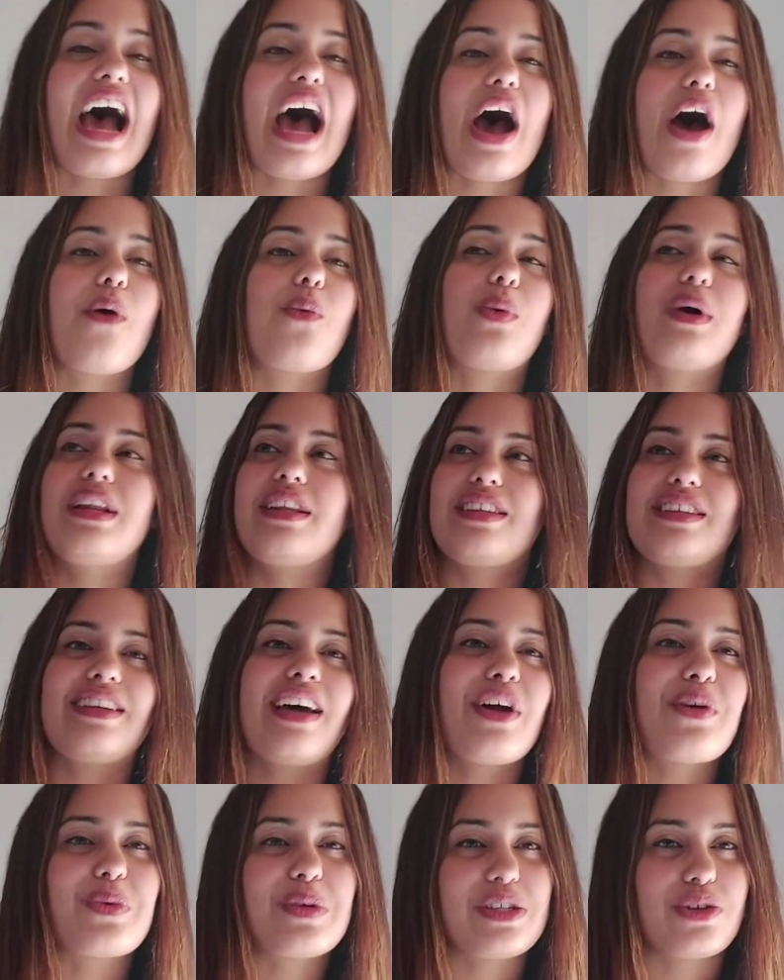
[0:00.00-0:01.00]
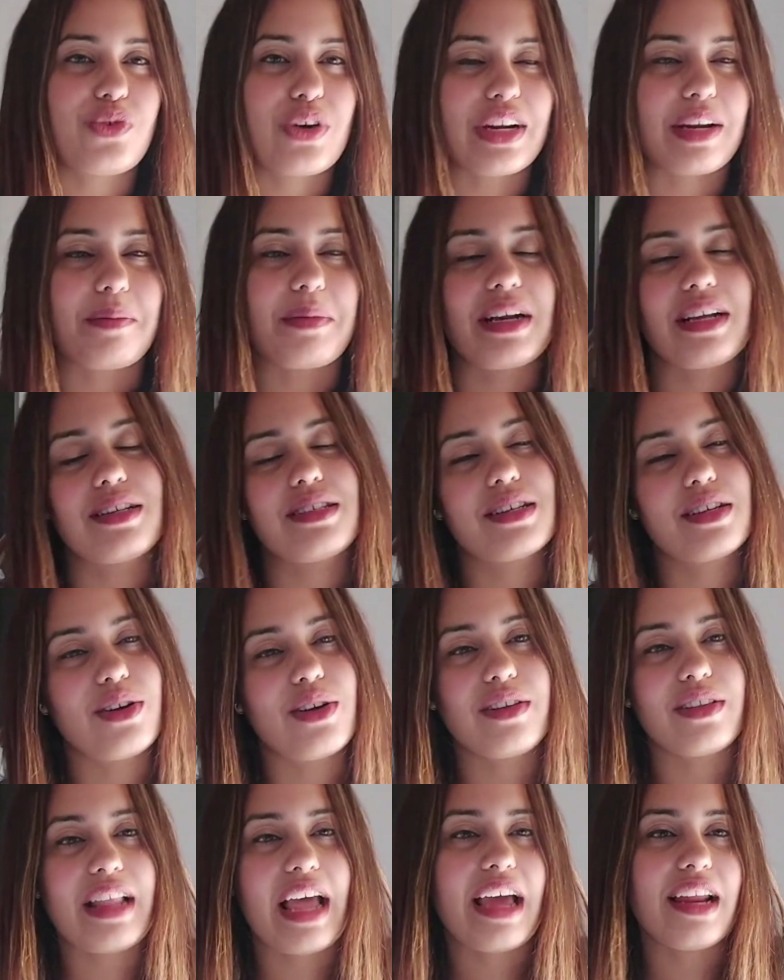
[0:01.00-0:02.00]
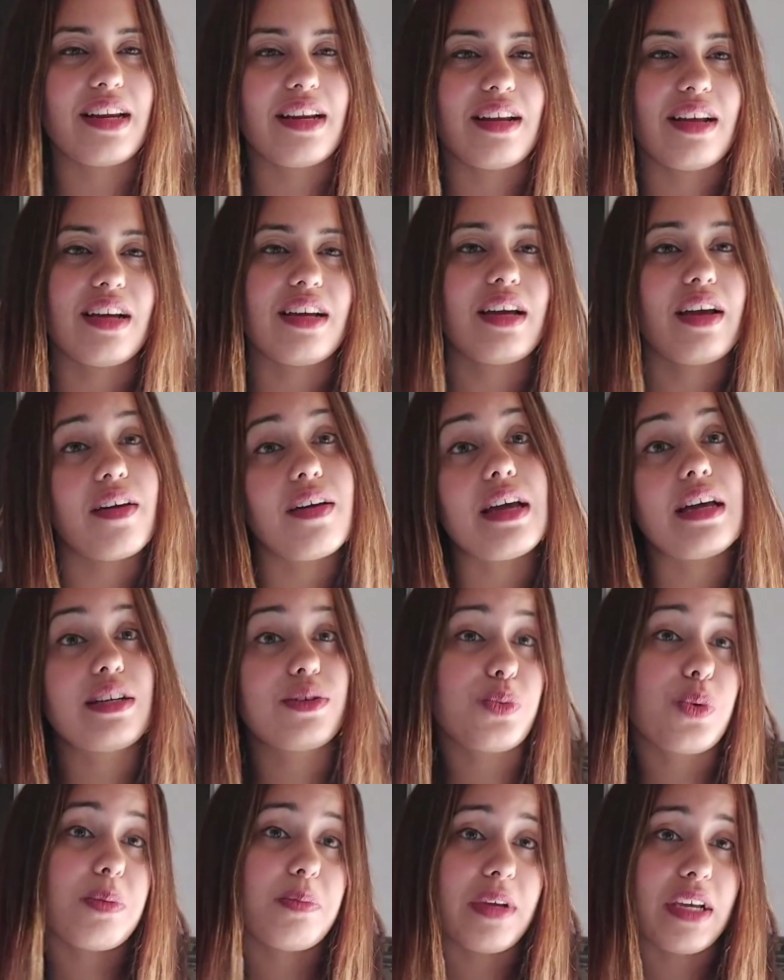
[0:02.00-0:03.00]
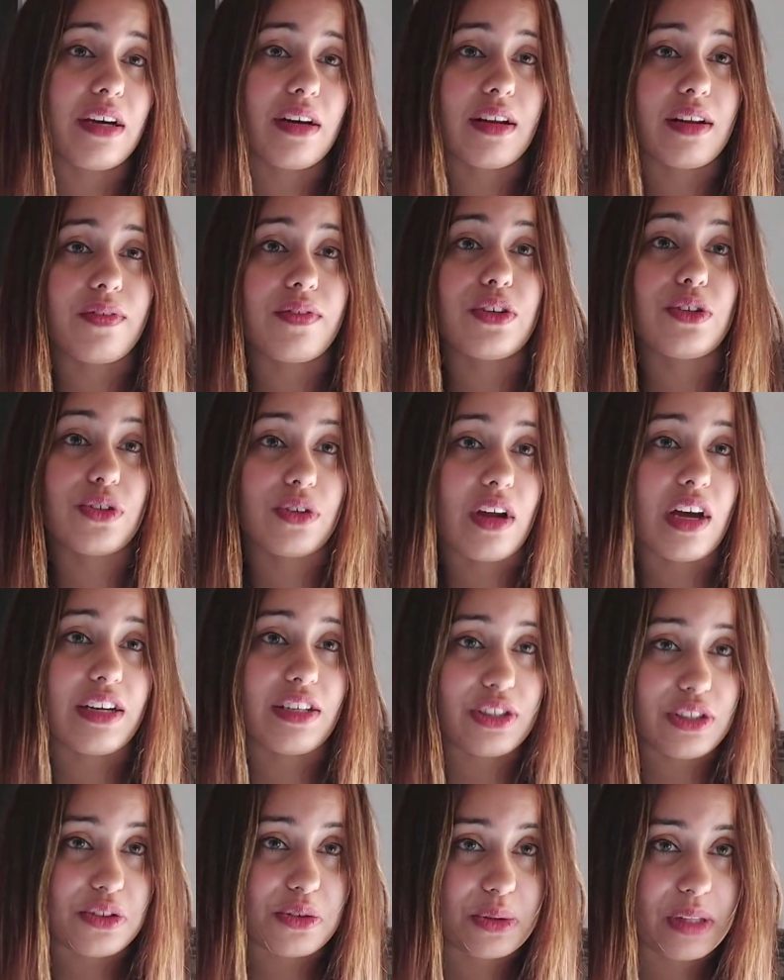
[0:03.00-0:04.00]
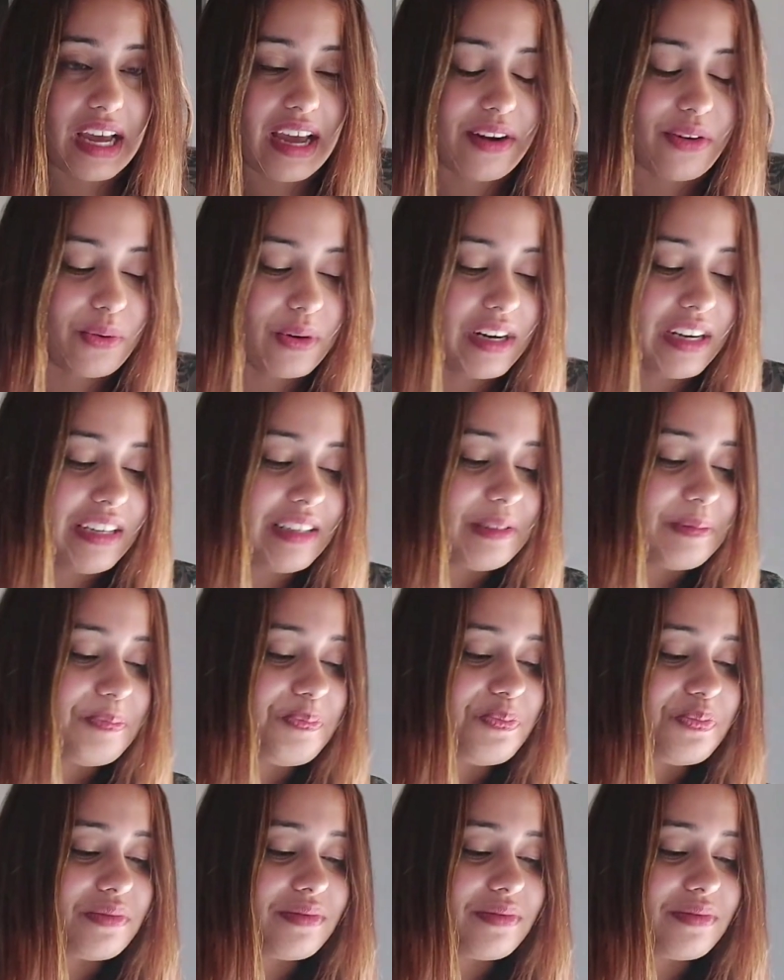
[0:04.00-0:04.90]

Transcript: Well, it's not restricted, but it's good at that. It would be good if you do not do that, right?